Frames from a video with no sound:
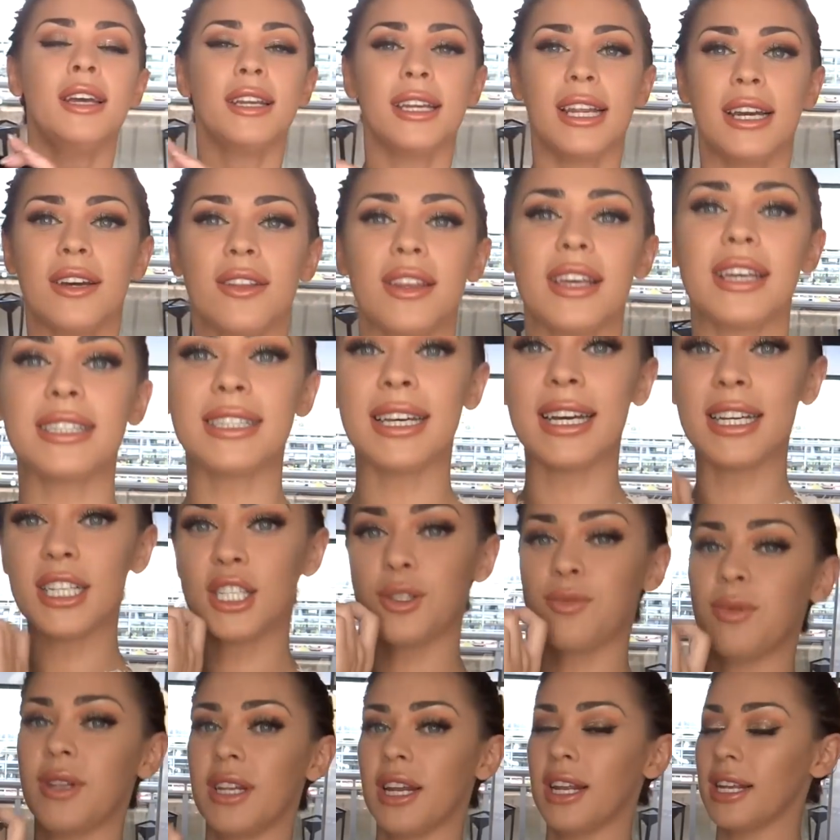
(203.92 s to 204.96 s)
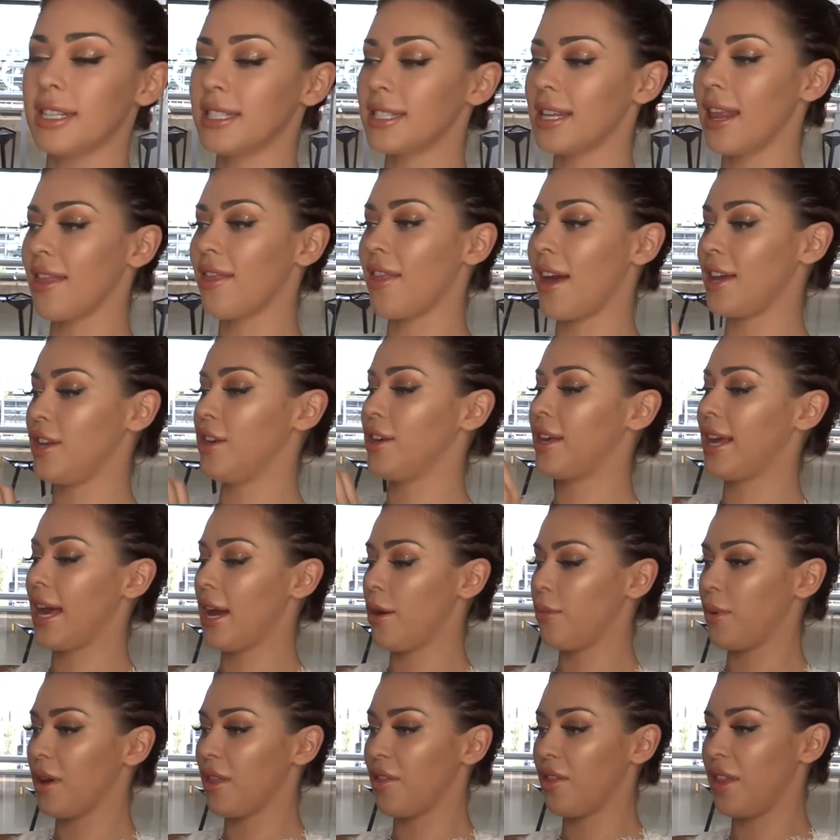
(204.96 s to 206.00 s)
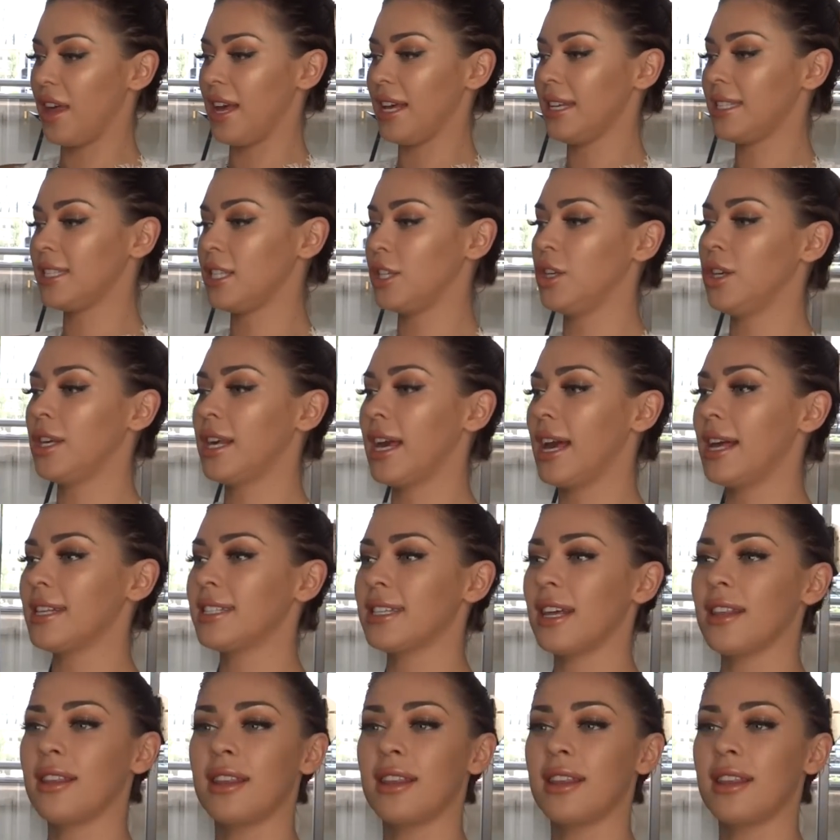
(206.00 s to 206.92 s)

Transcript: Now the attachments that you get with this, you get